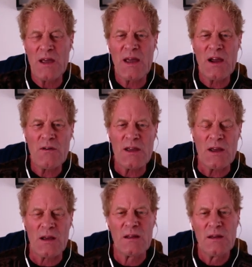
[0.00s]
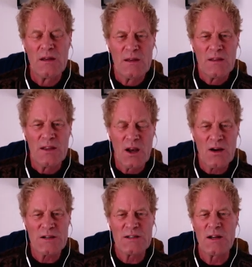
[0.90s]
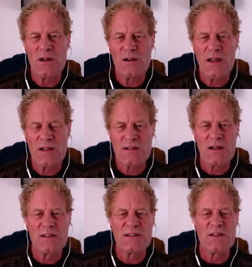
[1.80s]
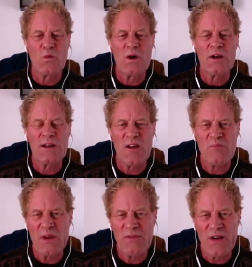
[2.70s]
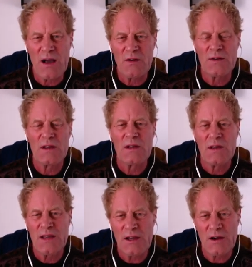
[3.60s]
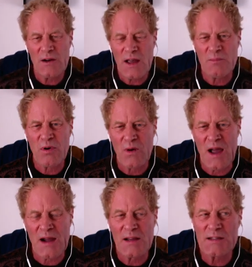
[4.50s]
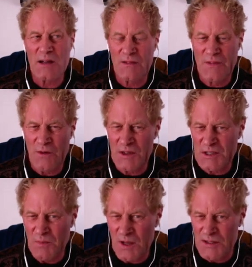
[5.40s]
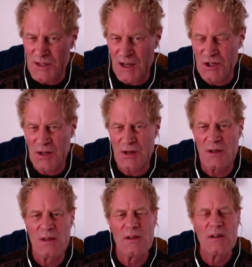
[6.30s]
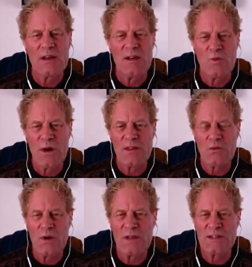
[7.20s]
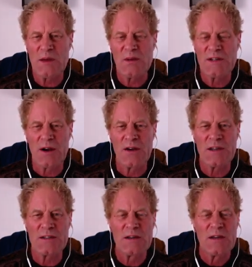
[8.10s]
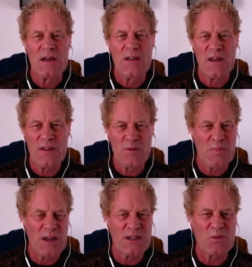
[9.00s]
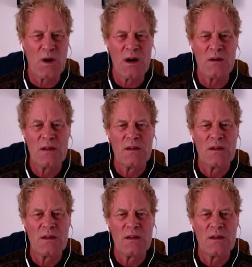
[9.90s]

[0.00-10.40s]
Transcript: area. The largest elongated skulls in the world have been found here at Paracas in a very small section of one of the royal cemeteries. And the other place where